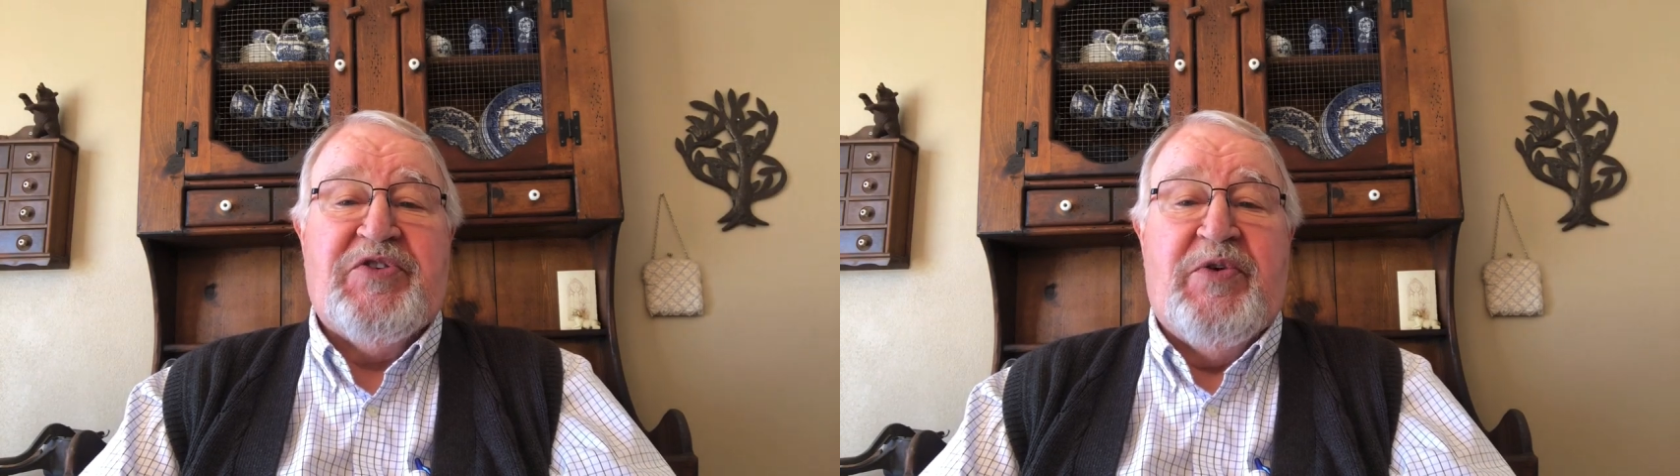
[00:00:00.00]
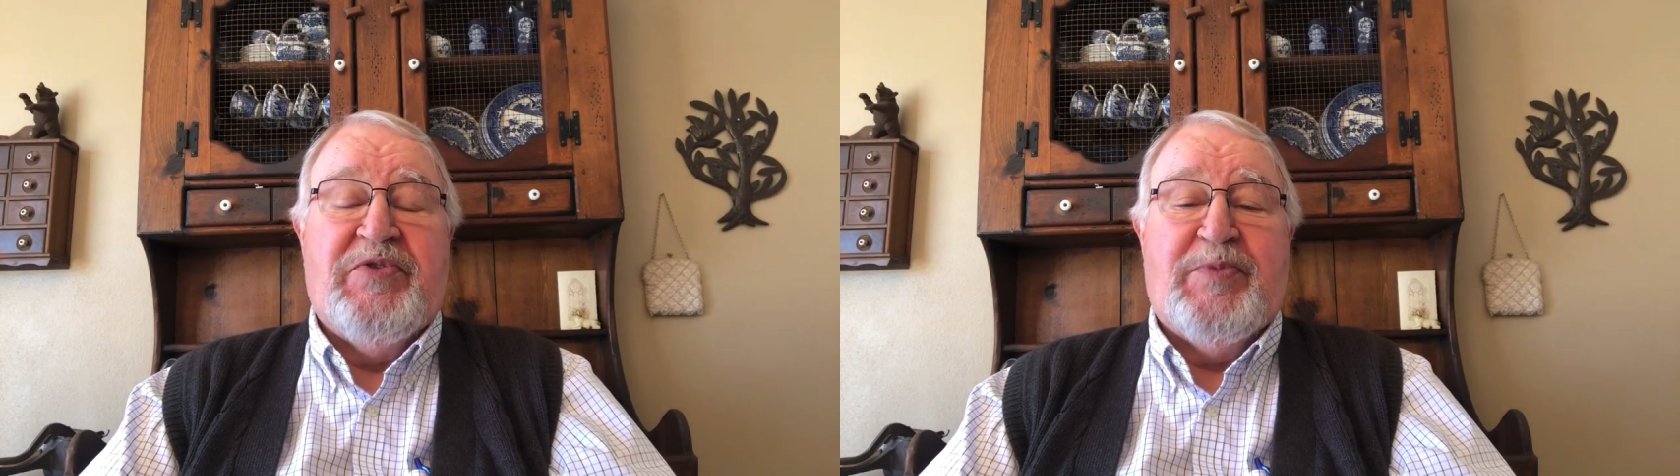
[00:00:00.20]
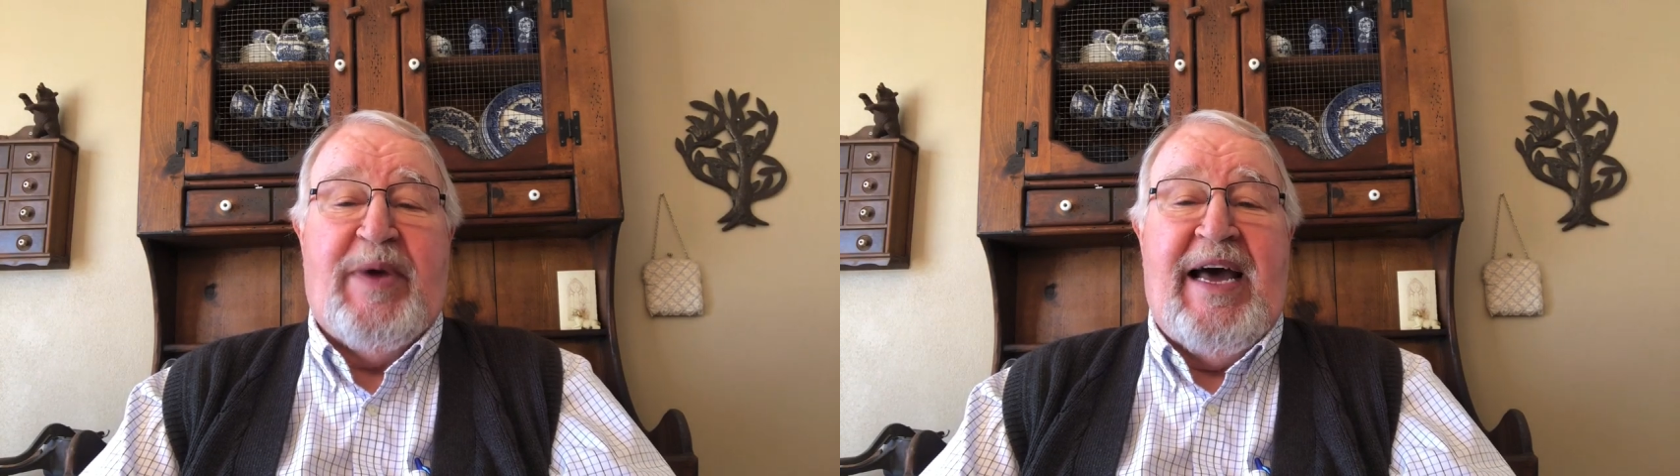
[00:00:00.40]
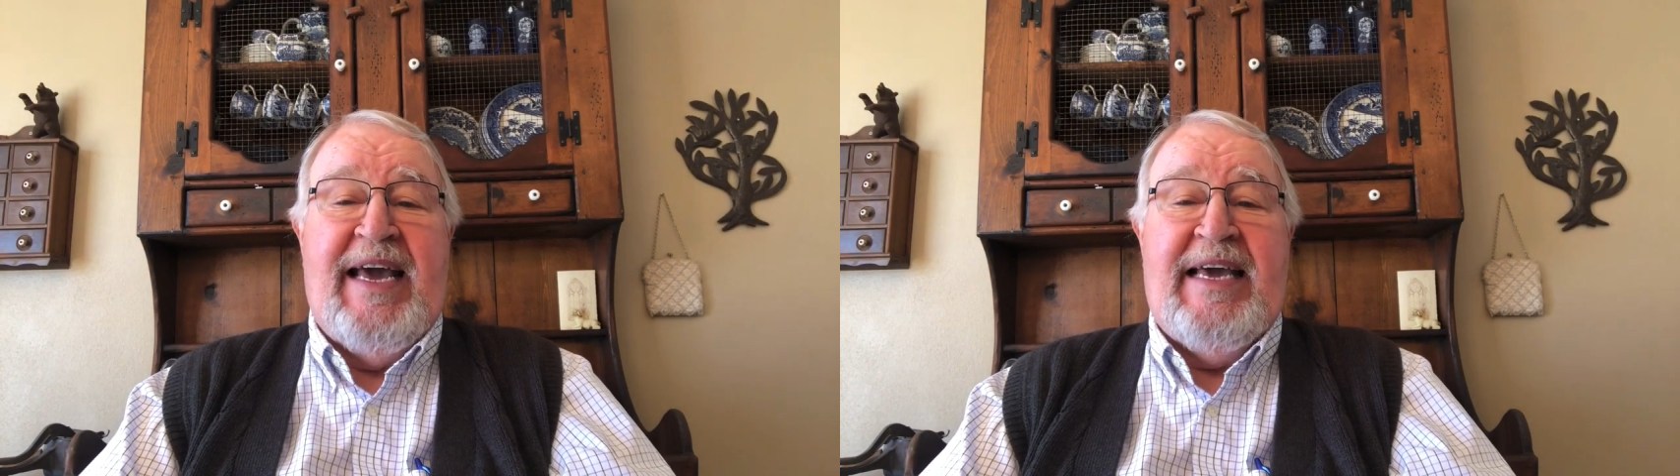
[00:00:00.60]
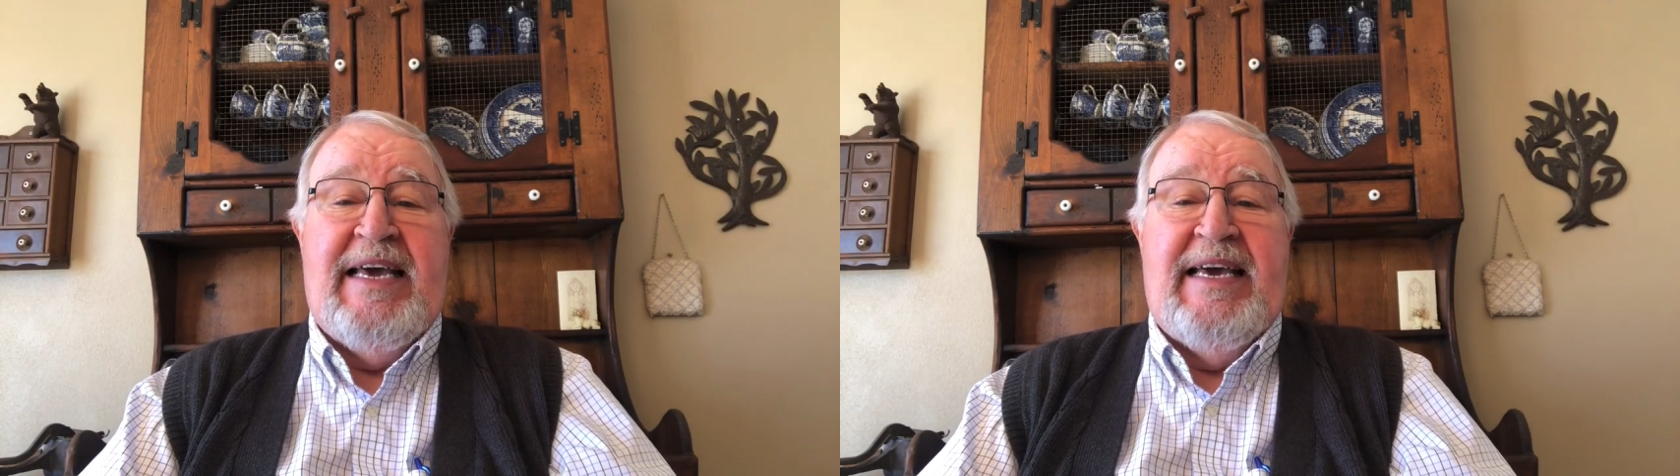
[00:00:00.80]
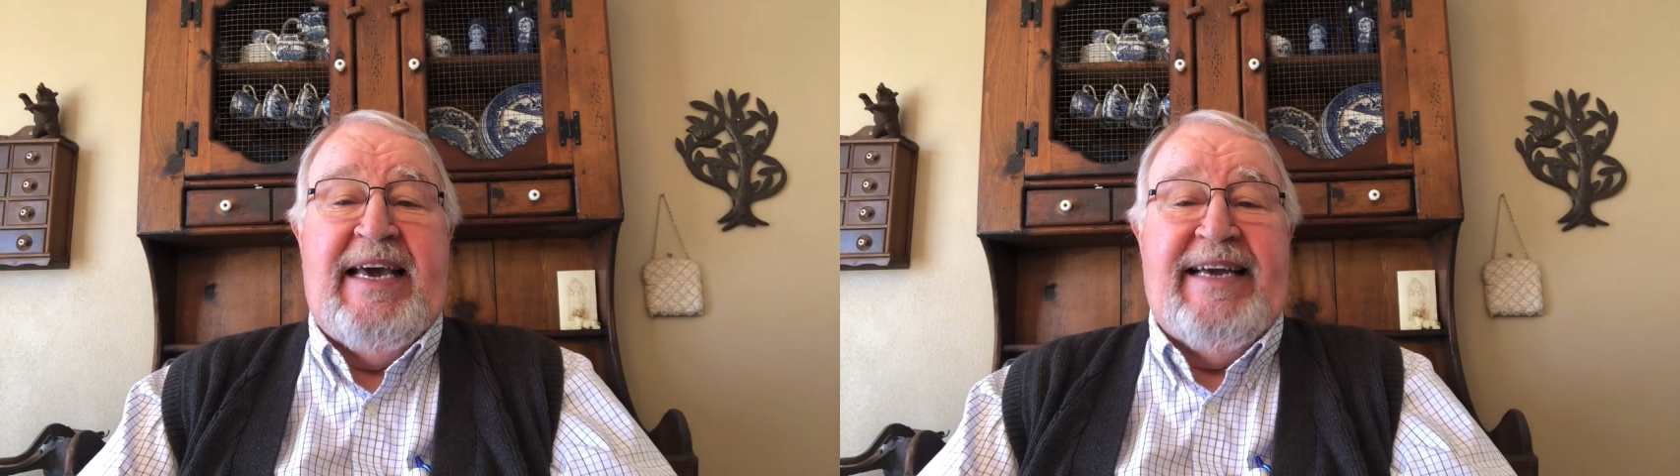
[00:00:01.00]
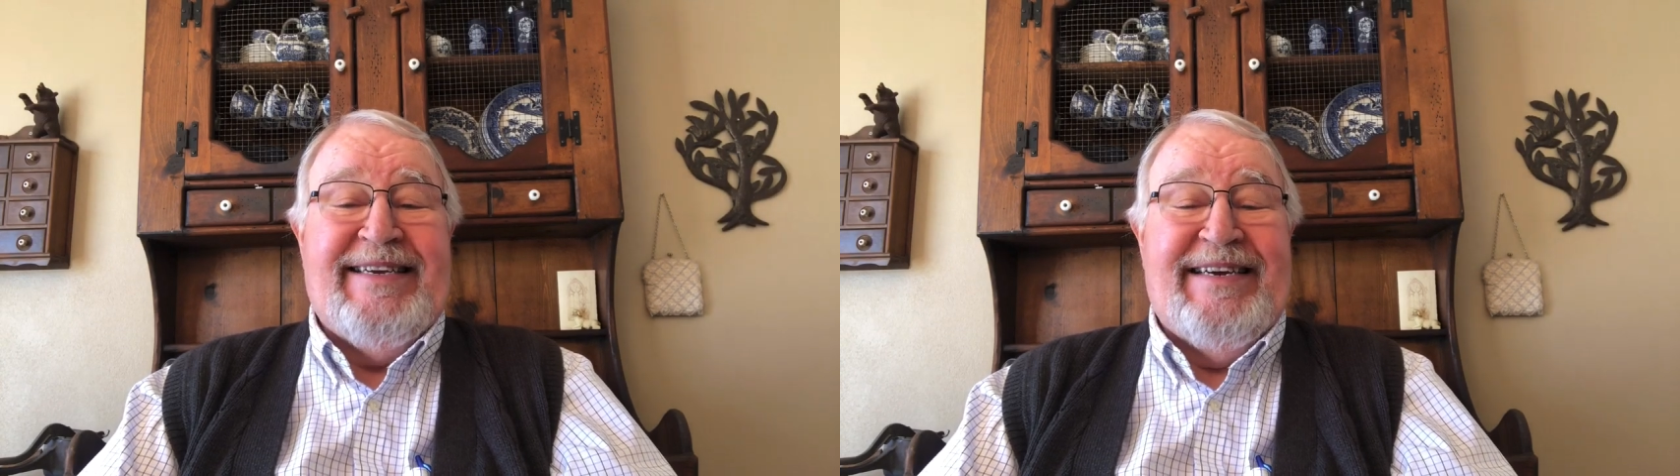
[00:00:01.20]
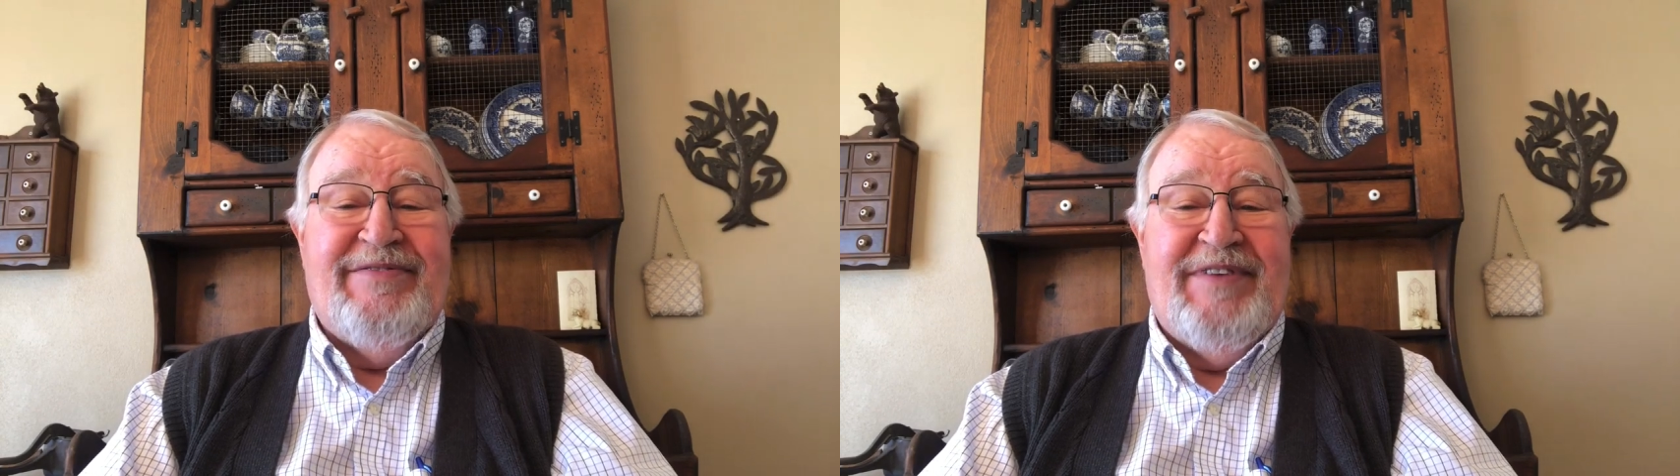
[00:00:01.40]
close by
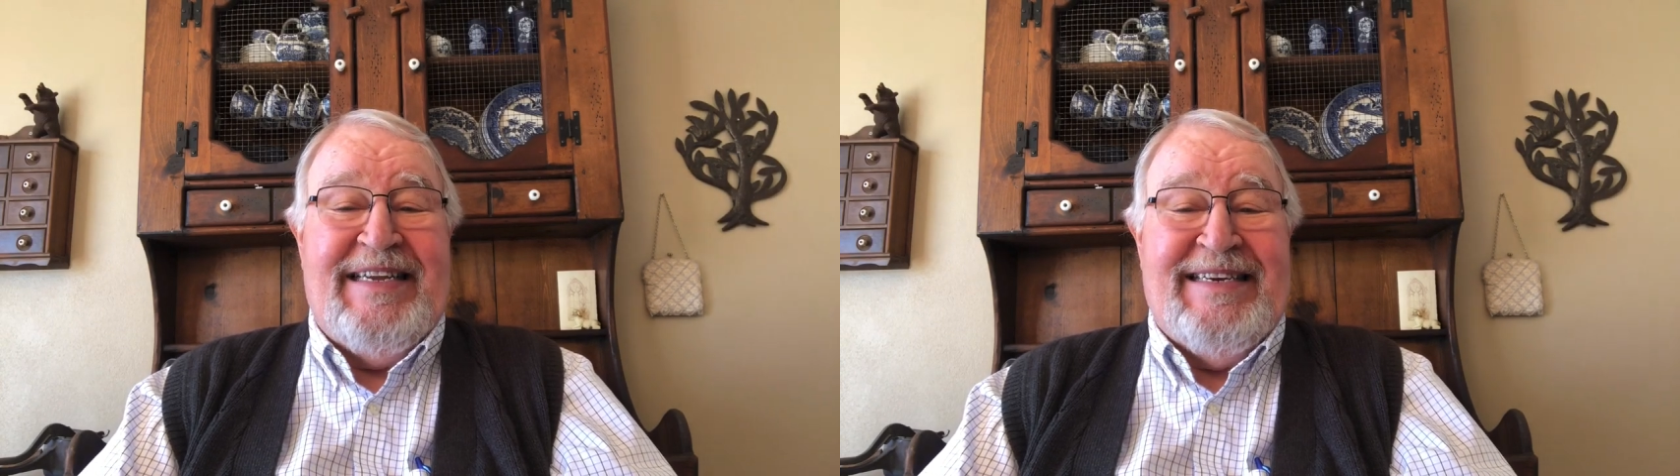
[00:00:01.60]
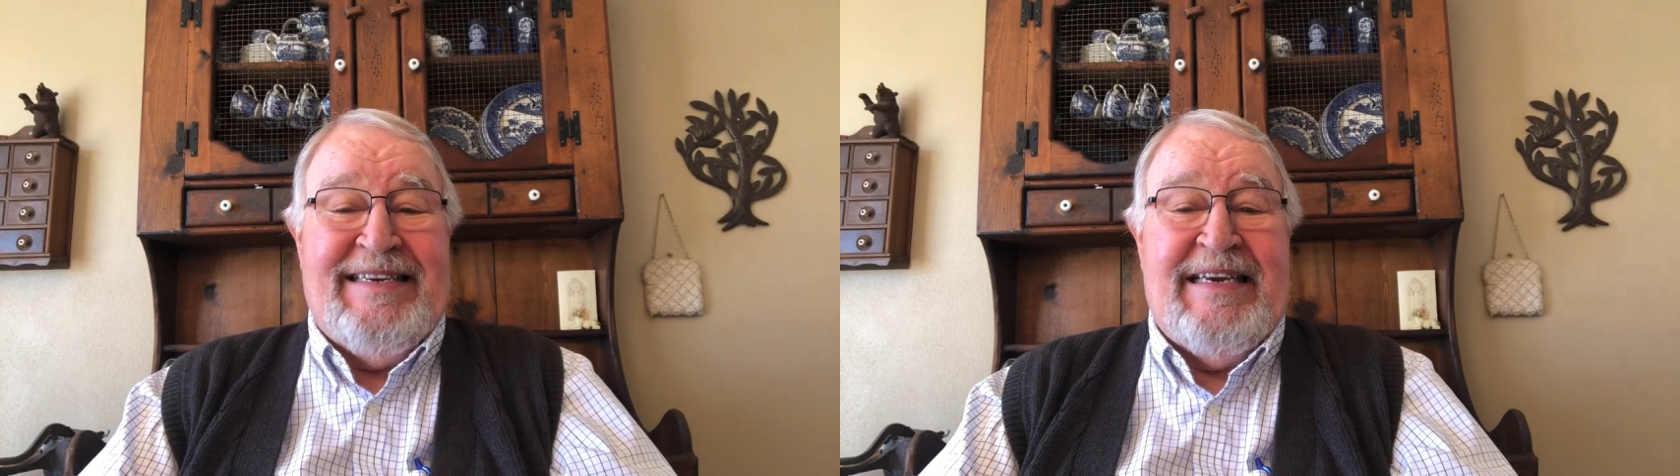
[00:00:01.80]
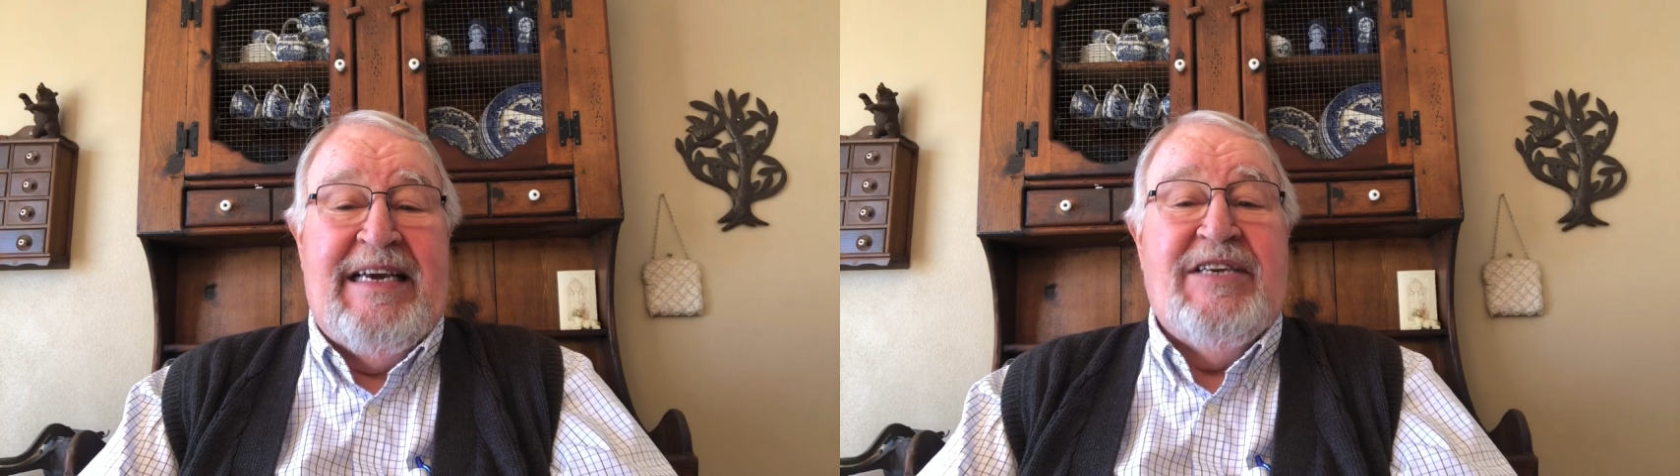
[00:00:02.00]
and convenient,